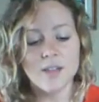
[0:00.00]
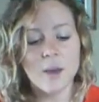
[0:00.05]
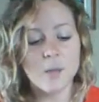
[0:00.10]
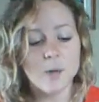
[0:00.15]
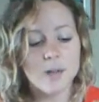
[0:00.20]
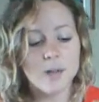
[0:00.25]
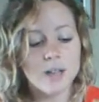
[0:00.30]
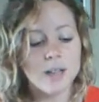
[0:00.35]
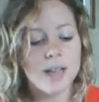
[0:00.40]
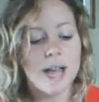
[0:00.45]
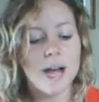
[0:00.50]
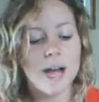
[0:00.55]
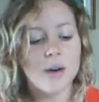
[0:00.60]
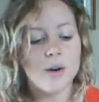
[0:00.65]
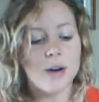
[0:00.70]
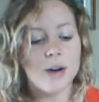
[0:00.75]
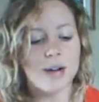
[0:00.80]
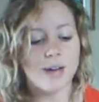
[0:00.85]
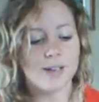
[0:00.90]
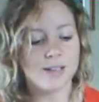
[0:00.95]
that will
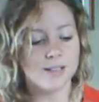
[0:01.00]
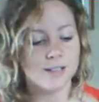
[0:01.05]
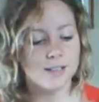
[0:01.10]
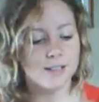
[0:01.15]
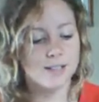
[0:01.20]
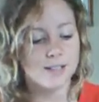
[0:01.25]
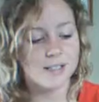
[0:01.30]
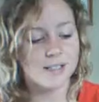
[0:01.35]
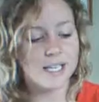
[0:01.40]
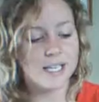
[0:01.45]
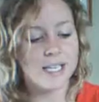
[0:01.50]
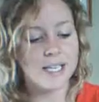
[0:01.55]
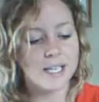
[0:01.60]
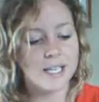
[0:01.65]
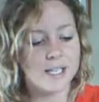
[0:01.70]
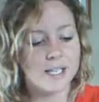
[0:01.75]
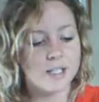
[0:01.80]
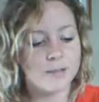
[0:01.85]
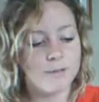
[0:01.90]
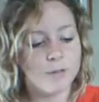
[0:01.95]
allow us to
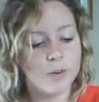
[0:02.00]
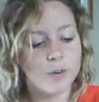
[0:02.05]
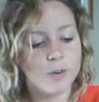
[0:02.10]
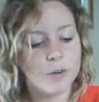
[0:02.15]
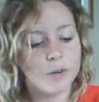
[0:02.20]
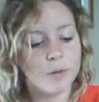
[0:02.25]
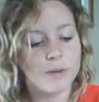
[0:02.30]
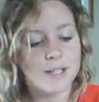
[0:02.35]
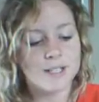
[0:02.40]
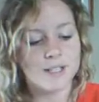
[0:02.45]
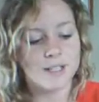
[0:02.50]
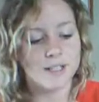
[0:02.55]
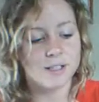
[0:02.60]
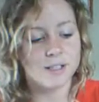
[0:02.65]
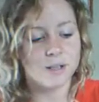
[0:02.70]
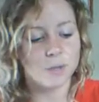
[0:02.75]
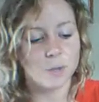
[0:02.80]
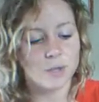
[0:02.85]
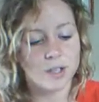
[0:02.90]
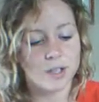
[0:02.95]
sink into further
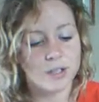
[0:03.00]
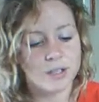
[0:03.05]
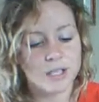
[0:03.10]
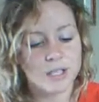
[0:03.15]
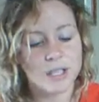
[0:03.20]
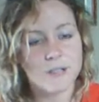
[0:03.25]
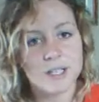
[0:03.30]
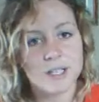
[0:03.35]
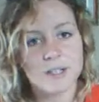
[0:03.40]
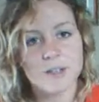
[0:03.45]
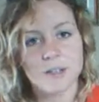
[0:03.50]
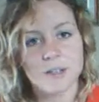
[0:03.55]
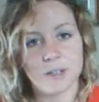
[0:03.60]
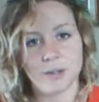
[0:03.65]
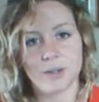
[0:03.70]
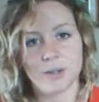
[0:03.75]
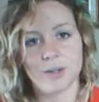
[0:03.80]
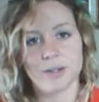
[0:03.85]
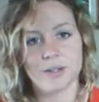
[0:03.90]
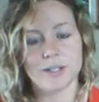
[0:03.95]
resonance with ourselves as
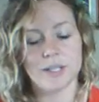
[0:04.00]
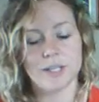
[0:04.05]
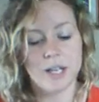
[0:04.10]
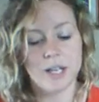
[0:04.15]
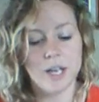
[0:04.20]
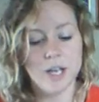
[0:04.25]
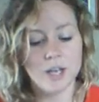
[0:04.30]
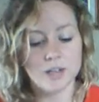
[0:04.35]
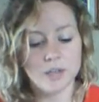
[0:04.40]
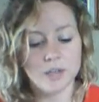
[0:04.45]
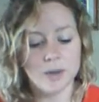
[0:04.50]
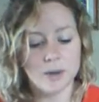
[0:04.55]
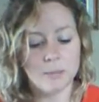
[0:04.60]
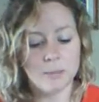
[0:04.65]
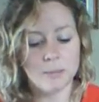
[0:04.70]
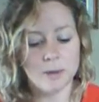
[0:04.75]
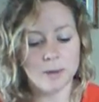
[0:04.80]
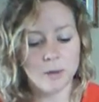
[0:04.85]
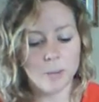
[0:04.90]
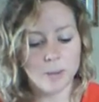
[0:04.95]
souls, so that
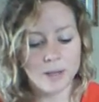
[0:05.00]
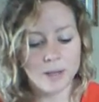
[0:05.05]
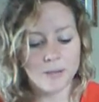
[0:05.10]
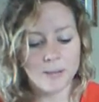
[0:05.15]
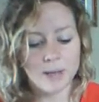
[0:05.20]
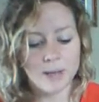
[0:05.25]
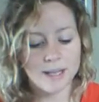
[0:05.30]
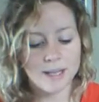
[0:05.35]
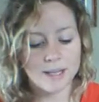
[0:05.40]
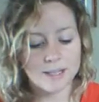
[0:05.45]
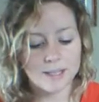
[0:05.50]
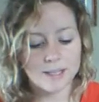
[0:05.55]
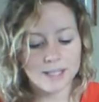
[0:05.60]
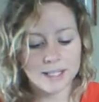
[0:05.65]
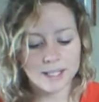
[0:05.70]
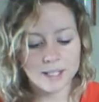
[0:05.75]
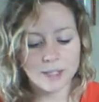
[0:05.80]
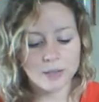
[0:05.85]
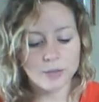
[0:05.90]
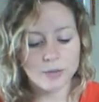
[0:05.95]
we may
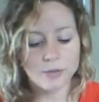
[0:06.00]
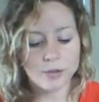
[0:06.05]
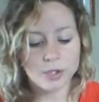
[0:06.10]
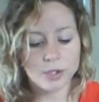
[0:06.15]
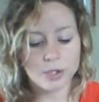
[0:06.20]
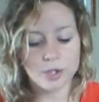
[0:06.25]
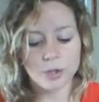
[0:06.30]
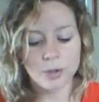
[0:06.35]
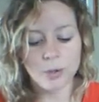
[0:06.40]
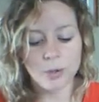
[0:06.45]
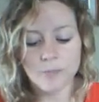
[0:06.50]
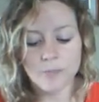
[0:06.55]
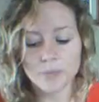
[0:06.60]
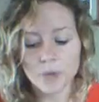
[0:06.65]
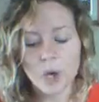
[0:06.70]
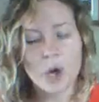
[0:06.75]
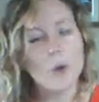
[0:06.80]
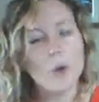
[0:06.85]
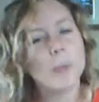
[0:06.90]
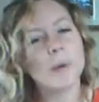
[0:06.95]
continue to
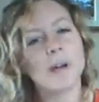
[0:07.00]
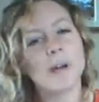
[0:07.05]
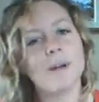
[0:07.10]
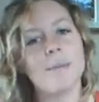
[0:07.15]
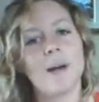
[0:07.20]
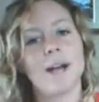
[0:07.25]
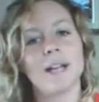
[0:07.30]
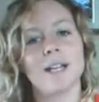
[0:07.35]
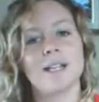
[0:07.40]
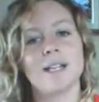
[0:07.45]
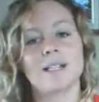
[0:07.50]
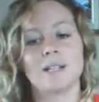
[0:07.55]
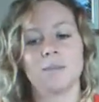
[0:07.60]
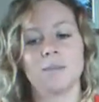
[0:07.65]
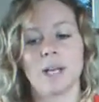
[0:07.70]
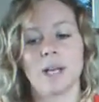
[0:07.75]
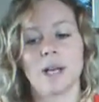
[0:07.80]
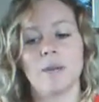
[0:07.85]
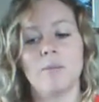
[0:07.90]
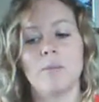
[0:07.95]
open our minds
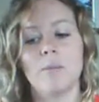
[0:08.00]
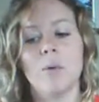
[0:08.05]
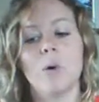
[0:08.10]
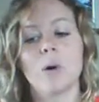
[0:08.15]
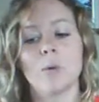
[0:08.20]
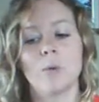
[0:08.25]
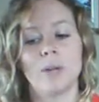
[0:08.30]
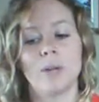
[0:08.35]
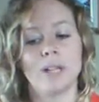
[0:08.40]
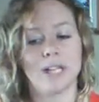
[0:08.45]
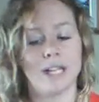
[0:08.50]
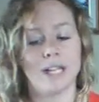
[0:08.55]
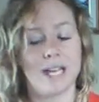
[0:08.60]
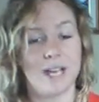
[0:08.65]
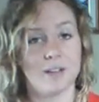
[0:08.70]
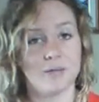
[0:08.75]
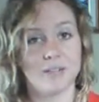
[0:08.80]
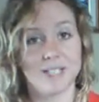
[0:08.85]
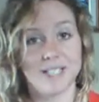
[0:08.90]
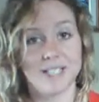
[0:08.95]
and become more willing
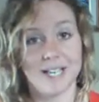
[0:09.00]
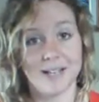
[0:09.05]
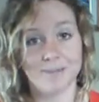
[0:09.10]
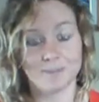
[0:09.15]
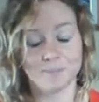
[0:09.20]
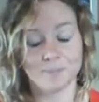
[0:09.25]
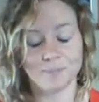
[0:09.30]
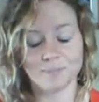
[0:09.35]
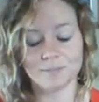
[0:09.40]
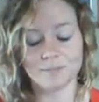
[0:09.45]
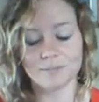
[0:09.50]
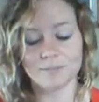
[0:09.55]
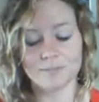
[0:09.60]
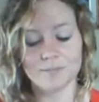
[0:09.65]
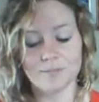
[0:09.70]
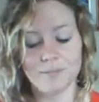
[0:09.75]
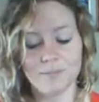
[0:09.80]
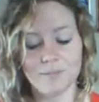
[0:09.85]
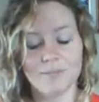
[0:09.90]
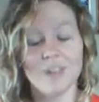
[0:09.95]
every day.
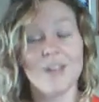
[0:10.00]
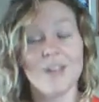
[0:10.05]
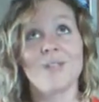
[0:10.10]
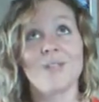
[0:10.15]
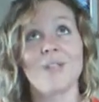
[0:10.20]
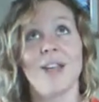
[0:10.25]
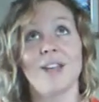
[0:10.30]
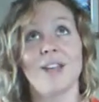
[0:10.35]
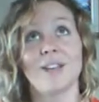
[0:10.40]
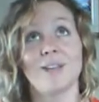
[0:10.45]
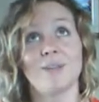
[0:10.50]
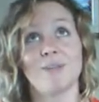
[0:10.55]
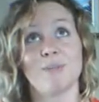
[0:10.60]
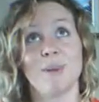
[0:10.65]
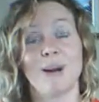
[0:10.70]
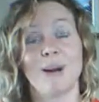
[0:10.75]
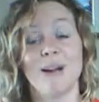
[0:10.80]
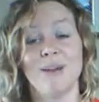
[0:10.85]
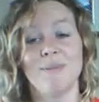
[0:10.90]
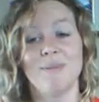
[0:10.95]
Thank you,
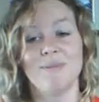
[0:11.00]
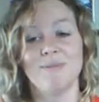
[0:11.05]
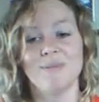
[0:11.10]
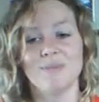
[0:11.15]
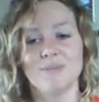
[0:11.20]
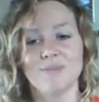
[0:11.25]
Spirit.